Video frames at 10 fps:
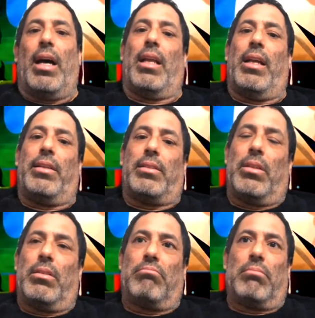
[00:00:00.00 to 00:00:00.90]
I like,
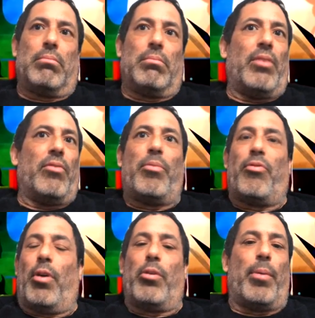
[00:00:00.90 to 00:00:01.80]
even
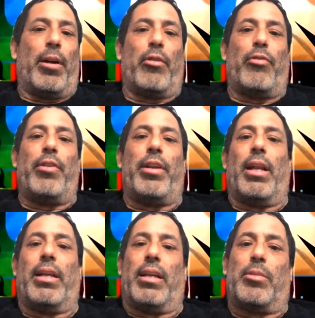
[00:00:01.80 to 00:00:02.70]
before I knew about
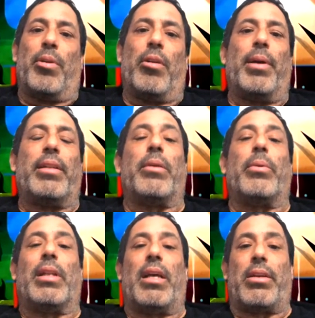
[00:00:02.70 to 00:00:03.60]
graffiti, I like
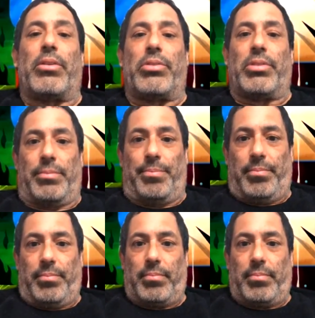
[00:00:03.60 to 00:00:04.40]
experimenting with letters.